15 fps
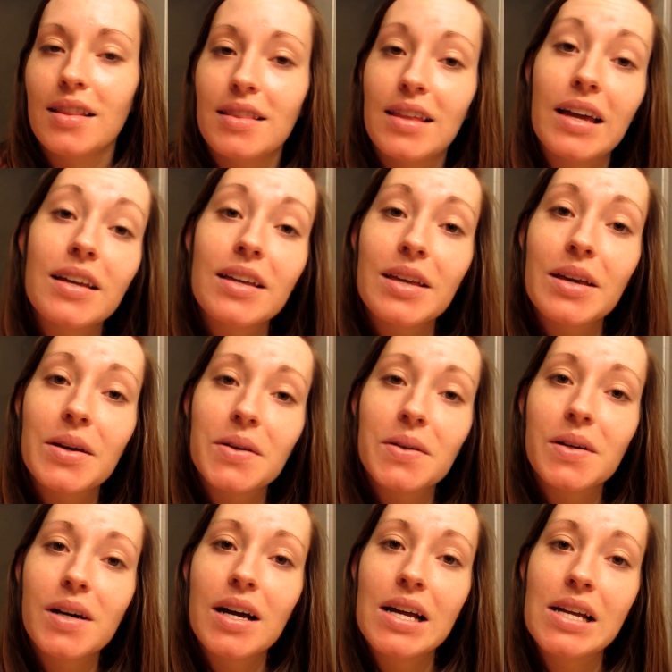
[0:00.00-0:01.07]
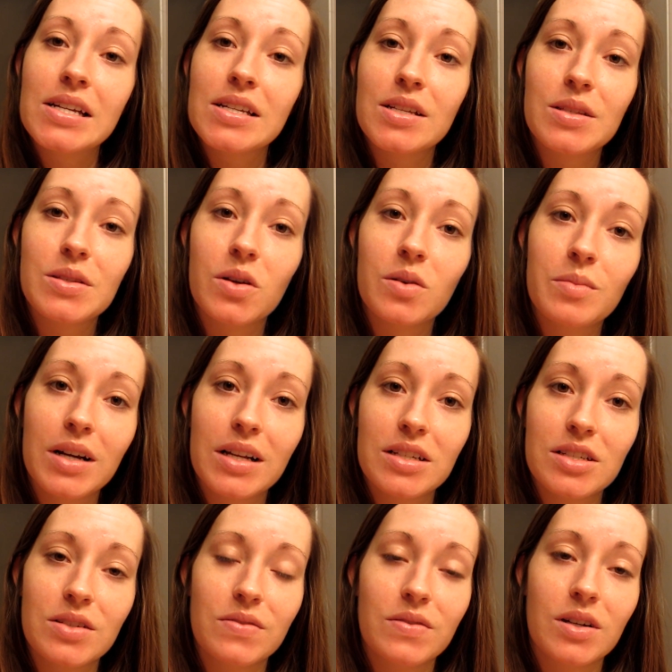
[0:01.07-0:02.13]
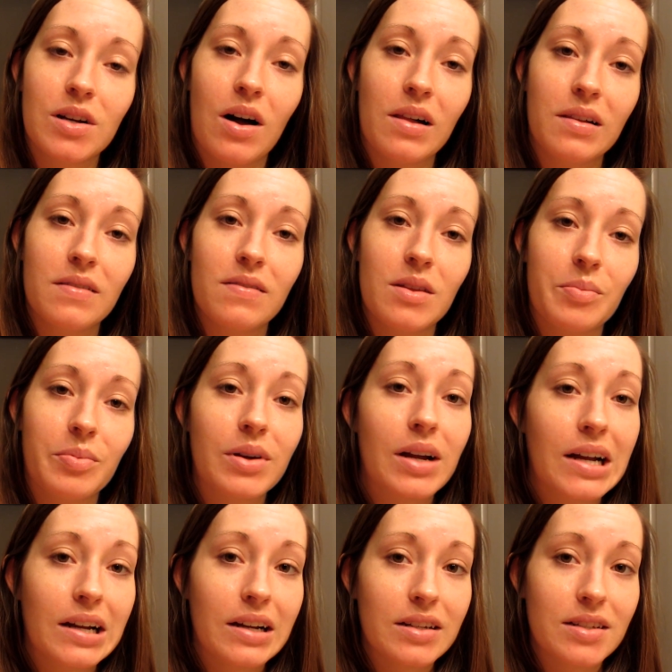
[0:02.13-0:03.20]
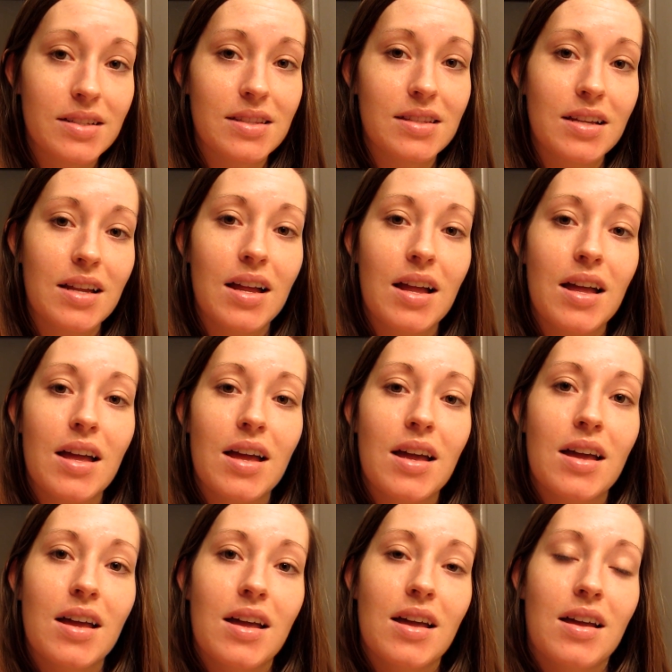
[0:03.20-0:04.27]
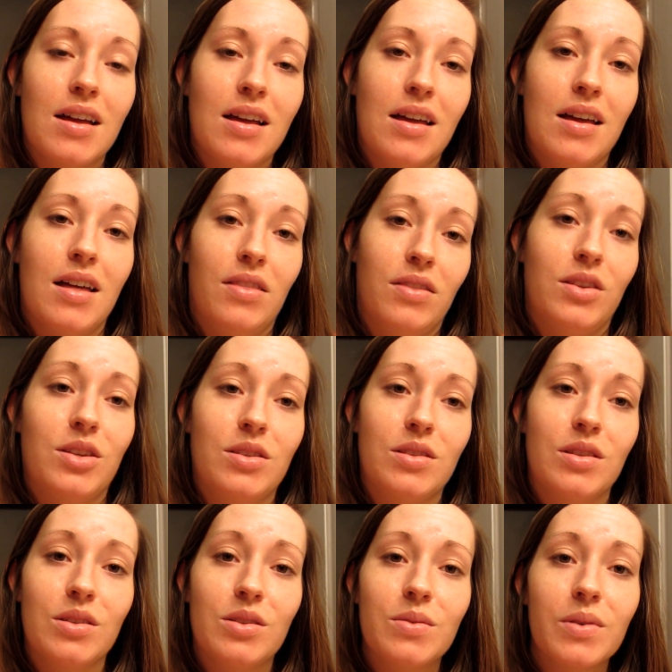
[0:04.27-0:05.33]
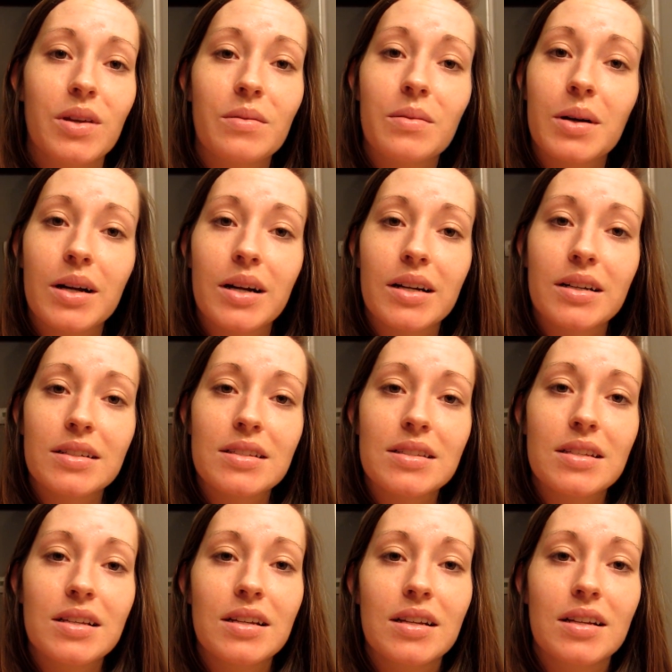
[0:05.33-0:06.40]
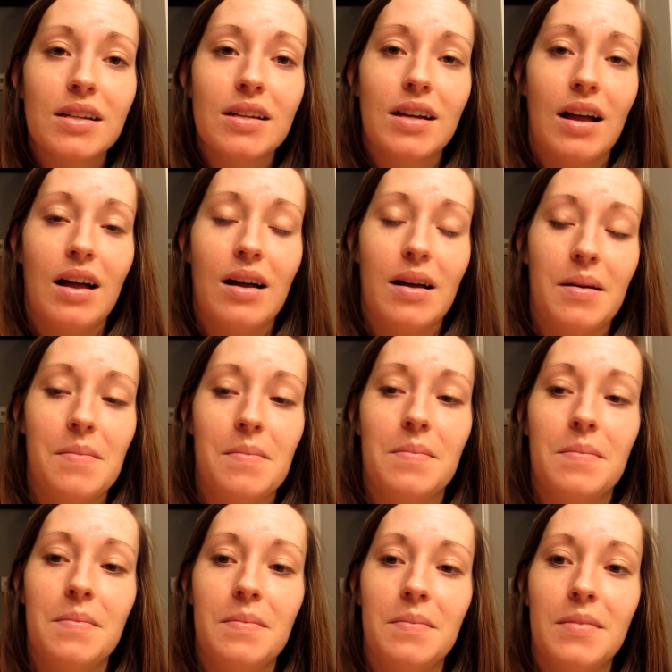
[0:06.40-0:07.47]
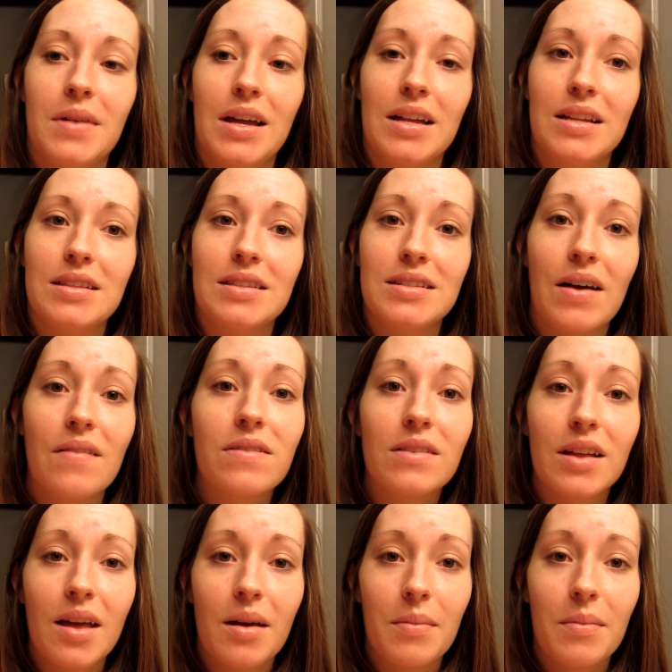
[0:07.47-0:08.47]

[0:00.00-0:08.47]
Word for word: Thank you so much for all of the prayers and just the sweet words. Um, it's definitely